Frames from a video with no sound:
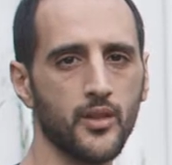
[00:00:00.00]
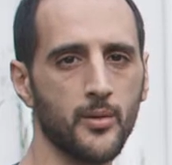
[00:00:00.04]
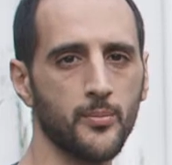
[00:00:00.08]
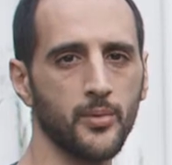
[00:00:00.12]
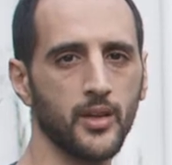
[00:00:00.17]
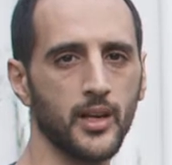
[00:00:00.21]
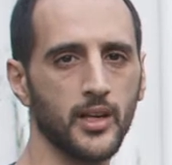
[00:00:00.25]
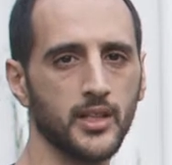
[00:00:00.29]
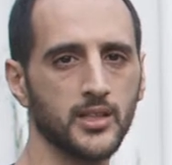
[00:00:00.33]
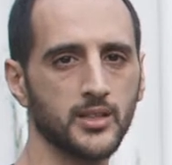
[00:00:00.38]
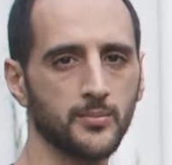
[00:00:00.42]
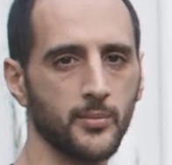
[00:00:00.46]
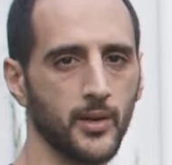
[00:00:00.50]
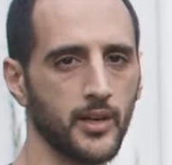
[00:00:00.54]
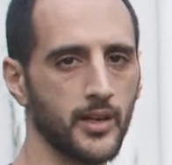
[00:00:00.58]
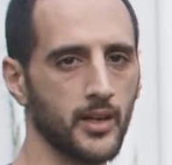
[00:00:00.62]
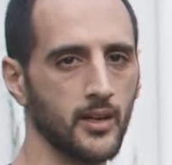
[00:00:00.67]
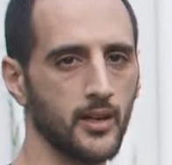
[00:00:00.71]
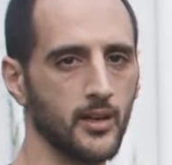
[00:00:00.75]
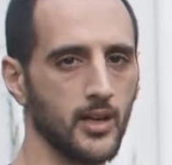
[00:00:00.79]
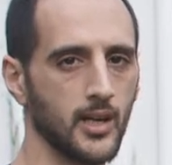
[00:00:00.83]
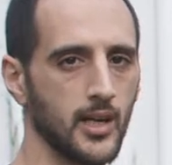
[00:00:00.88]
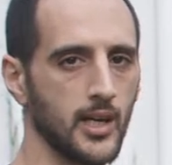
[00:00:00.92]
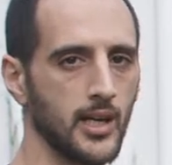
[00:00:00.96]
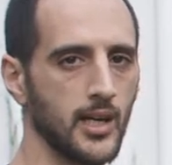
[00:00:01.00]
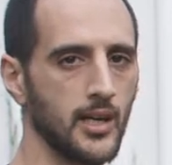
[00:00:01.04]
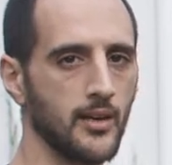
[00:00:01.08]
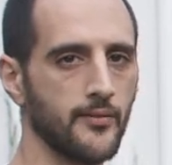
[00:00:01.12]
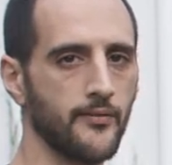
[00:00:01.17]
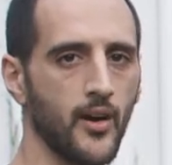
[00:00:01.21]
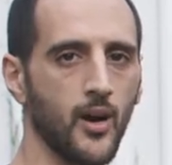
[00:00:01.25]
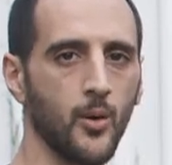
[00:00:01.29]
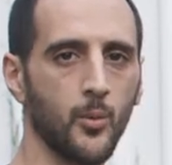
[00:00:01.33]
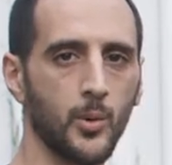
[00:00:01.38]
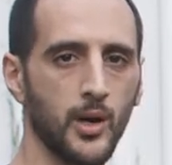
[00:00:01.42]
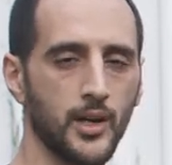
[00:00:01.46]
the place. But
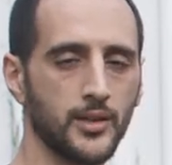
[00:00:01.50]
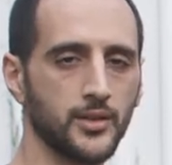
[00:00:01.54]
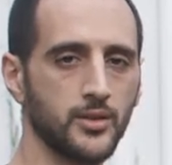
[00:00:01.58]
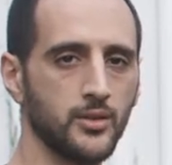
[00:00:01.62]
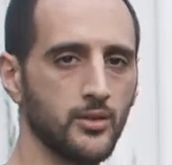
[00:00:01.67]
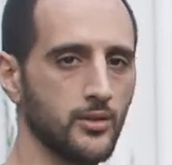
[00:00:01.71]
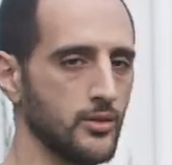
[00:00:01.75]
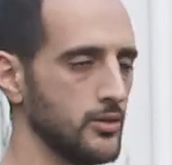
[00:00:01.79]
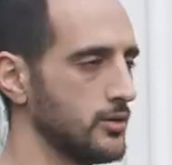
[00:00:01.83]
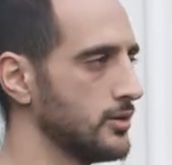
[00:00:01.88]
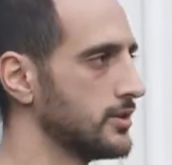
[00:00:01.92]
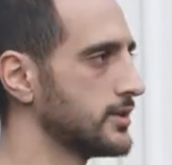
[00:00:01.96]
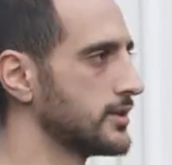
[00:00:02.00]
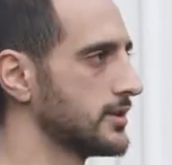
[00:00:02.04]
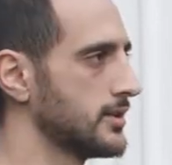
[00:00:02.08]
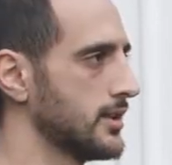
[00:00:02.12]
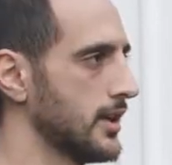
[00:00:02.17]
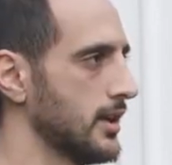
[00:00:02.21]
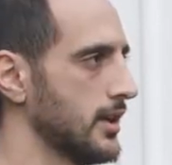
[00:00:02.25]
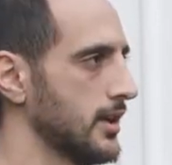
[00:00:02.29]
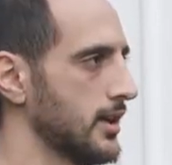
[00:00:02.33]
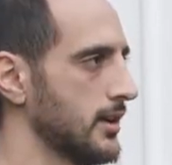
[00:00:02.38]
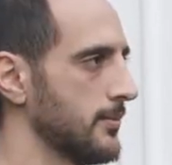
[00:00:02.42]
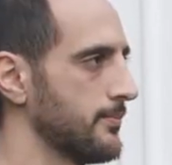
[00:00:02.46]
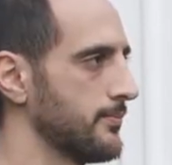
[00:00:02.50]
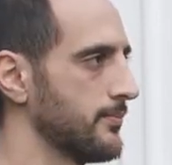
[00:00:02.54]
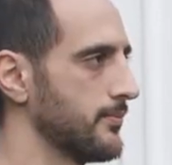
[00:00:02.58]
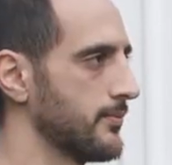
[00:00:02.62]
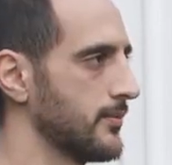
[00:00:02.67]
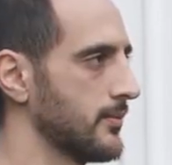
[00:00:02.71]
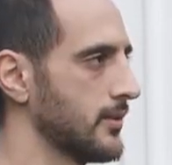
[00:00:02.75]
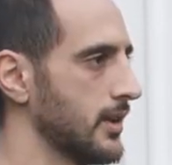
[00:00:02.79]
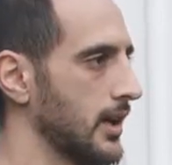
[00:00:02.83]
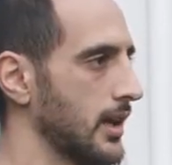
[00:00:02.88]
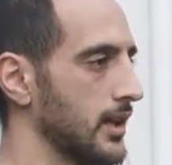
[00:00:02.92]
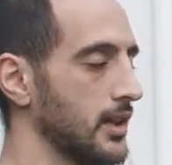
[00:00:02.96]
if I were to use the
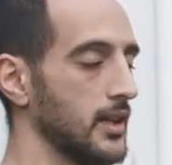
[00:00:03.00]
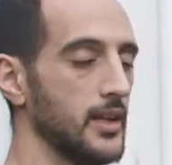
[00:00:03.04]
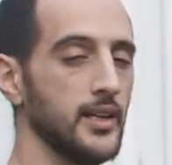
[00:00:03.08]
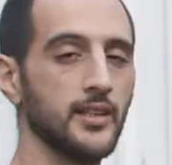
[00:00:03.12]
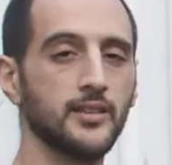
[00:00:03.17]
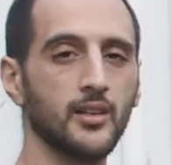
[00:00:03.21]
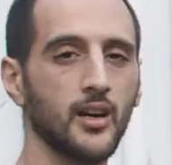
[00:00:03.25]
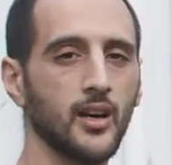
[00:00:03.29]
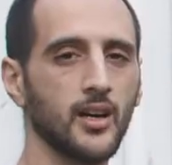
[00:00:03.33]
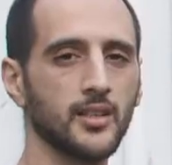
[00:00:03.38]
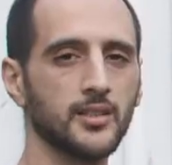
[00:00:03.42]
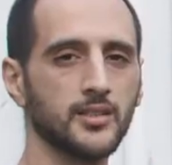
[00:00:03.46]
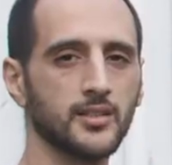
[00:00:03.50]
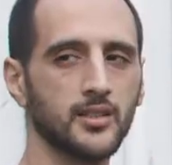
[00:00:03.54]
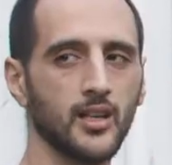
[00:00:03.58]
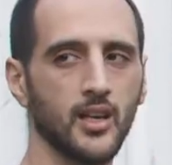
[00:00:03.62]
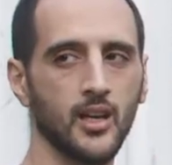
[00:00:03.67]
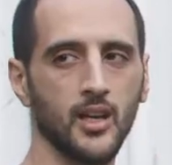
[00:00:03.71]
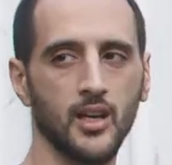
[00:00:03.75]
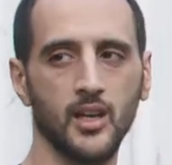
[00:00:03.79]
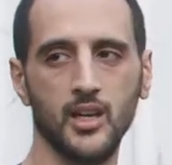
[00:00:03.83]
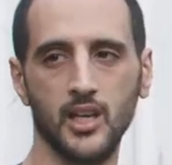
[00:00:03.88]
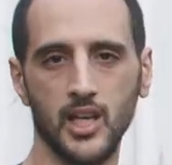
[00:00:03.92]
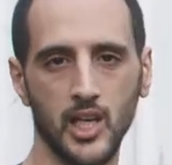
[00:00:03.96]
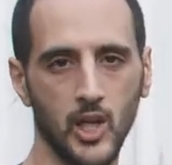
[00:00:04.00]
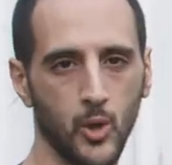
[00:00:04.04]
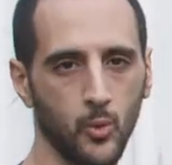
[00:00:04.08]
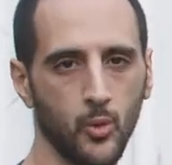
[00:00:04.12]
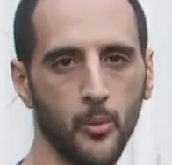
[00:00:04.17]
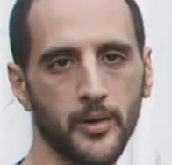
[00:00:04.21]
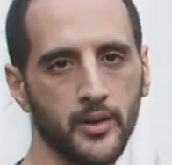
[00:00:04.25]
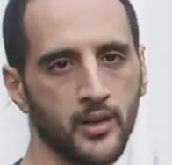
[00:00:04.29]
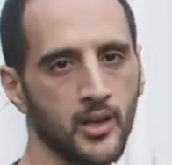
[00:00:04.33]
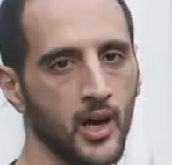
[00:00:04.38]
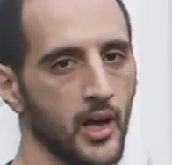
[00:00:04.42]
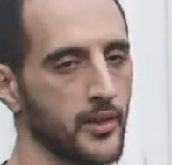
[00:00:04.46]
Elite darts, it
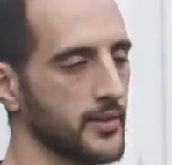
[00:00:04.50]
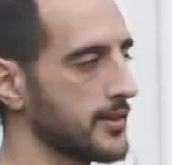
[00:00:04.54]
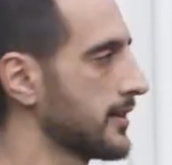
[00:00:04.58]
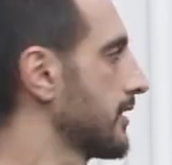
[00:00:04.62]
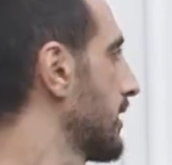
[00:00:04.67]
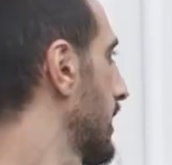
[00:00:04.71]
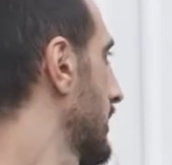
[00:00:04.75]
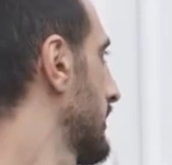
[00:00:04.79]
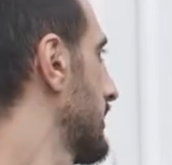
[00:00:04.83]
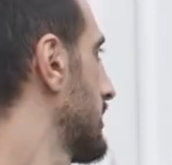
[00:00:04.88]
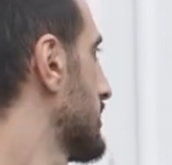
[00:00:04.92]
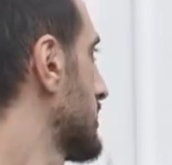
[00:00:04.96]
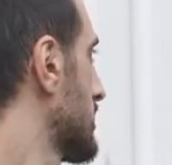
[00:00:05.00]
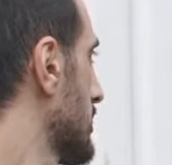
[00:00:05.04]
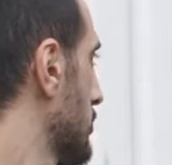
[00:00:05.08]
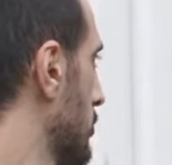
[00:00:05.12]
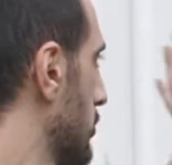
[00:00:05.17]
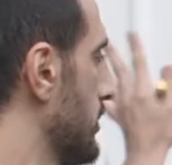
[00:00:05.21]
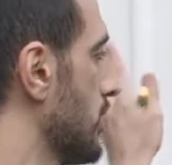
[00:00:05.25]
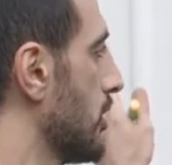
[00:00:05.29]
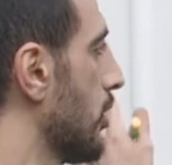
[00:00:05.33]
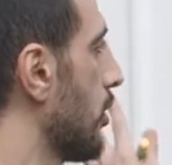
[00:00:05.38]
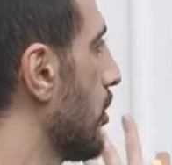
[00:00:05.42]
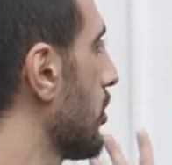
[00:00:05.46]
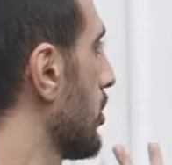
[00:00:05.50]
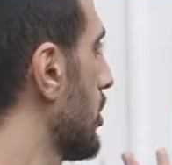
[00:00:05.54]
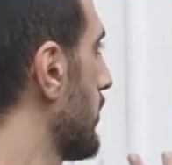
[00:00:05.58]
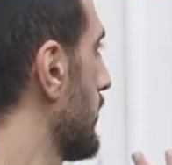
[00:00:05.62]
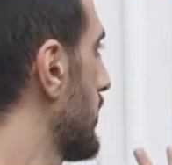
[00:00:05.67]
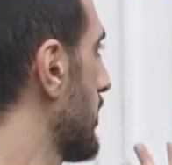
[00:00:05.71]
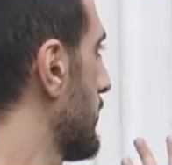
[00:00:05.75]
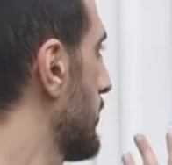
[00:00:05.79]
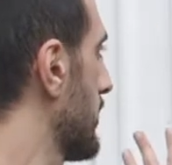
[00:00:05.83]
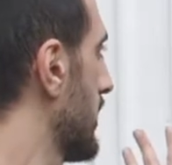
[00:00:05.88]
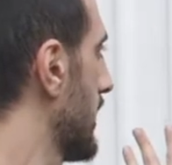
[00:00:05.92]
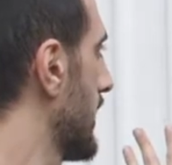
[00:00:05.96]
would be nothing like this. It would be all
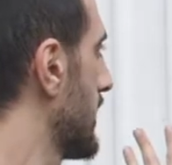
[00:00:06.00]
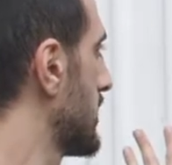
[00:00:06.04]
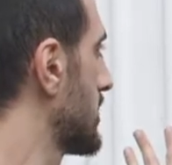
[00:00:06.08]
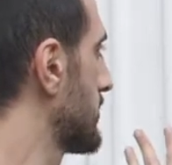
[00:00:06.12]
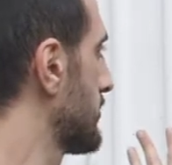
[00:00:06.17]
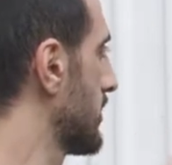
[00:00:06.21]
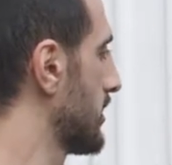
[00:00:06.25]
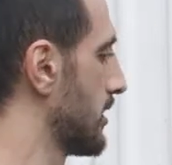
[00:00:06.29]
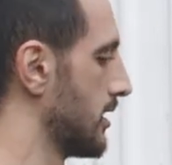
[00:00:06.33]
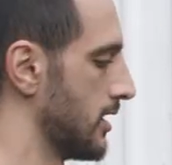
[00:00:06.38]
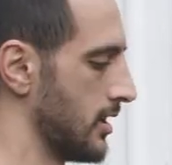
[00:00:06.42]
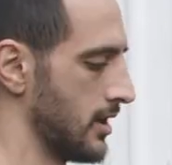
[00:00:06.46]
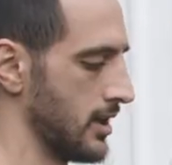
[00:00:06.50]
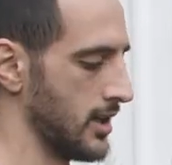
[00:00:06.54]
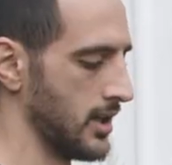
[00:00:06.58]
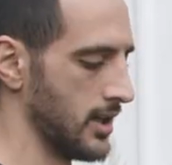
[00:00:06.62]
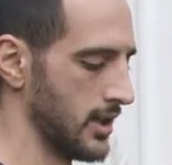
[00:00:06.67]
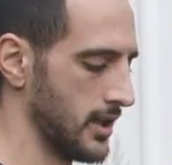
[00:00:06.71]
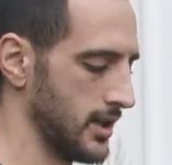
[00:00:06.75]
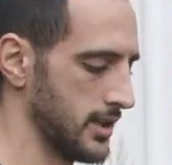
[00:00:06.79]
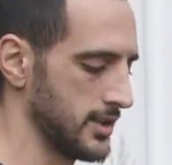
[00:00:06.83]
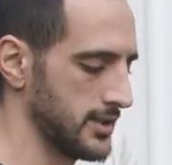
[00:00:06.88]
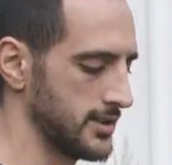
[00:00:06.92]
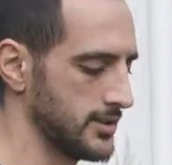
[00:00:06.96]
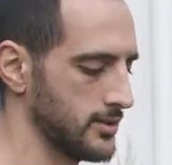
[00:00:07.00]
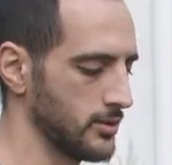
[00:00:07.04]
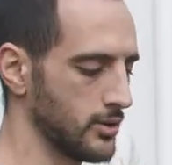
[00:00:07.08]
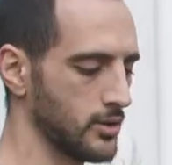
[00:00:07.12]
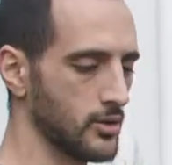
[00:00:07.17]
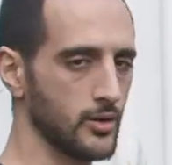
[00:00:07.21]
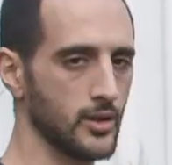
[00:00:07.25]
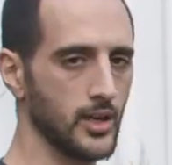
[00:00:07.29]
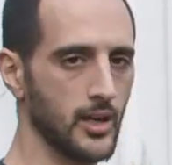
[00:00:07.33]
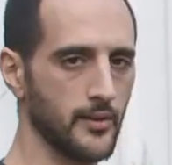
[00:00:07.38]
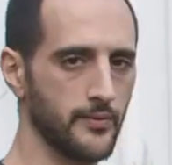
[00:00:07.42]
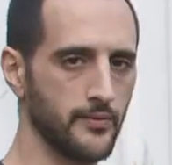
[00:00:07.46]
over the place, but still
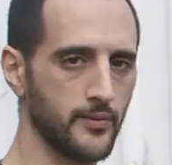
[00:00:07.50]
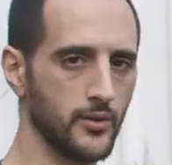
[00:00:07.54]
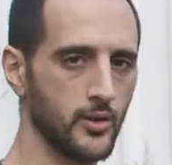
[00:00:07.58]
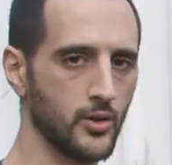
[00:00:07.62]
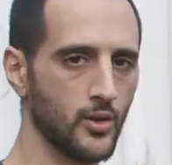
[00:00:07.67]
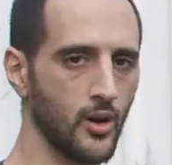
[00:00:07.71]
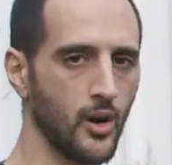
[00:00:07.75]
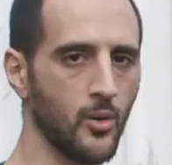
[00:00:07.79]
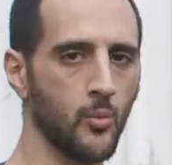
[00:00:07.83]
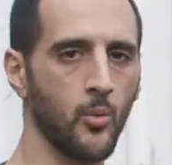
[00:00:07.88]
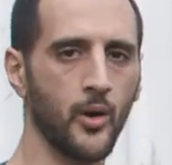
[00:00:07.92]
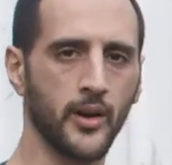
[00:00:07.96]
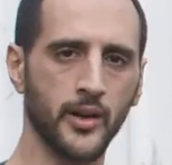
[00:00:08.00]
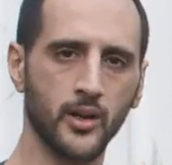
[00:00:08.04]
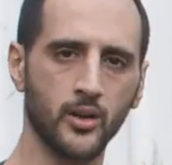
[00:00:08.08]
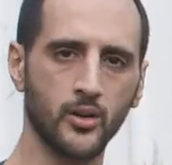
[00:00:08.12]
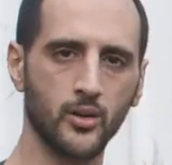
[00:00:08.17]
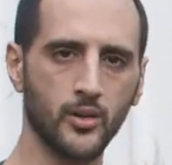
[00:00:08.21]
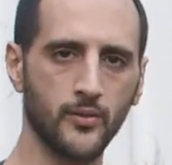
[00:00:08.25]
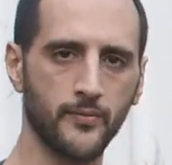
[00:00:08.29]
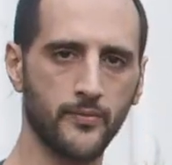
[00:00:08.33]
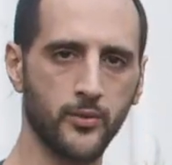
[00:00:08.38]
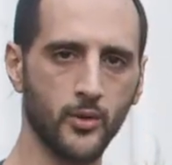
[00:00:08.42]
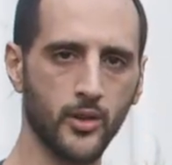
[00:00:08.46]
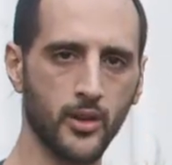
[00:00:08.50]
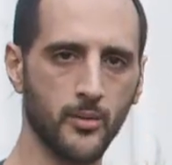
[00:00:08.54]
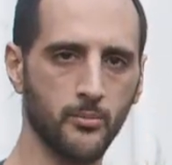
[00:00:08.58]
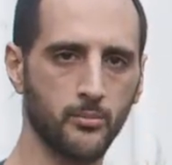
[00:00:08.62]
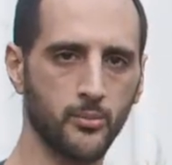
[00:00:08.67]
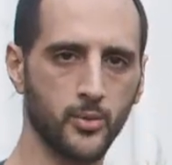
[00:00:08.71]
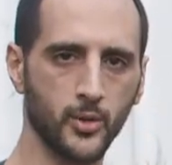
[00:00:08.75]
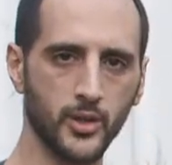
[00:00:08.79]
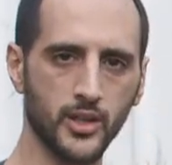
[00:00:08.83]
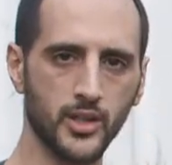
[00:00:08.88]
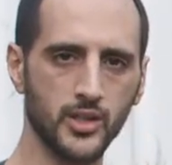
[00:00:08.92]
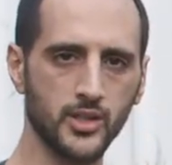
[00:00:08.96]
good. If you don't want to go for the
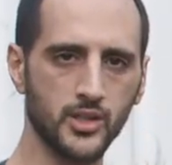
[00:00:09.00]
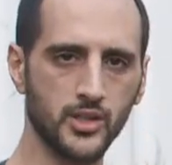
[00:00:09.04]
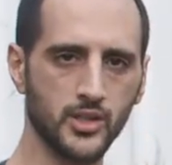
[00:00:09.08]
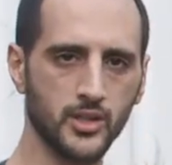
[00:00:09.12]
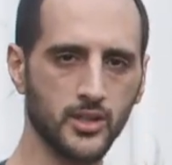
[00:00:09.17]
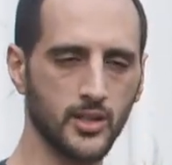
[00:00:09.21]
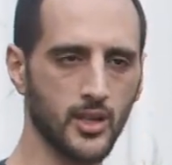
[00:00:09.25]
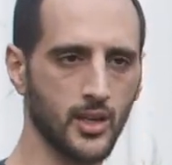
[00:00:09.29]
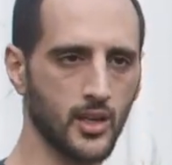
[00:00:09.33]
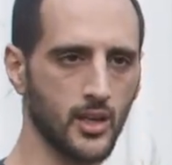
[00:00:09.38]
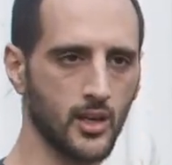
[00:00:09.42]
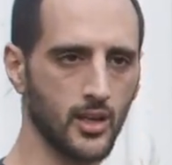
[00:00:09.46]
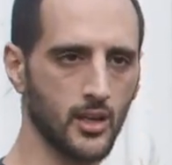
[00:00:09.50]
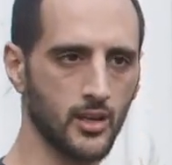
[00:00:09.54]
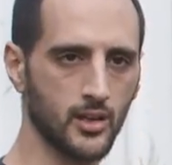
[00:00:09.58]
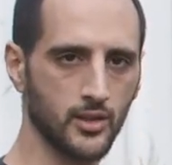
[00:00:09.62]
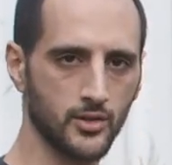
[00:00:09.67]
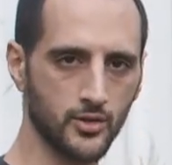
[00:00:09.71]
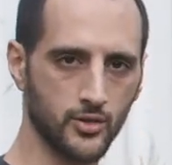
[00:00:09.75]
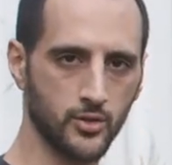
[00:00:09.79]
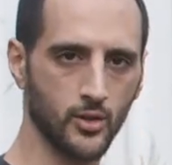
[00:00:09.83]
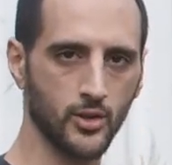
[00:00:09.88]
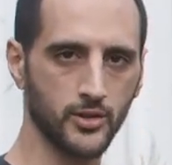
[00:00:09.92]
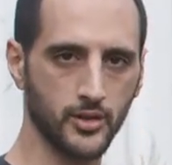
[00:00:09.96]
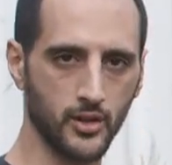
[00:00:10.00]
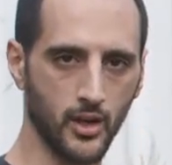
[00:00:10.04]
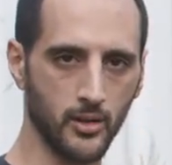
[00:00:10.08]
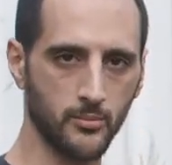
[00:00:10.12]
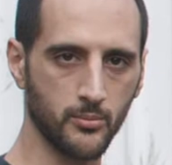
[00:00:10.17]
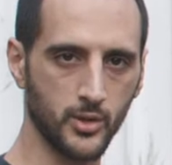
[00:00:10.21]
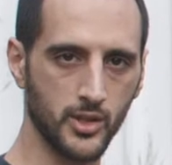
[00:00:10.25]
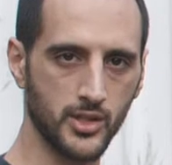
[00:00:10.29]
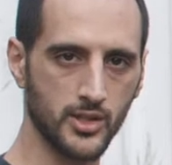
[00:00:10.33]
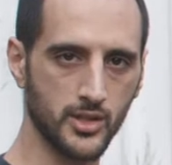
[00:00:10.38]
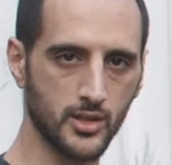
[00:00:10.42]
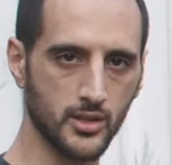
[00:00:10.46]
breech, the short
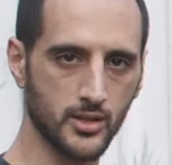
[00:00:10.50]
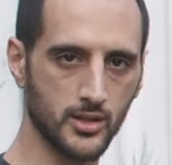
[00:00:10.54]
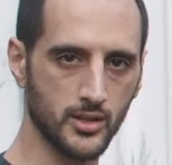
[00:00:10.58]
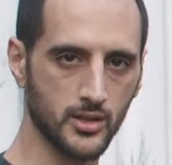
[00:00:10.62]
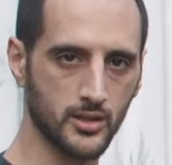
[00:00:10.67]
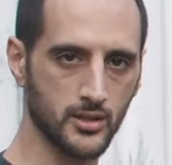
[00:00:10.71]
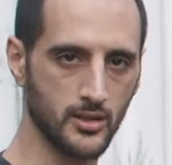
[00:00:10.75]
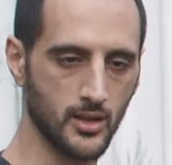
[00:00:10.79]
dart breeches,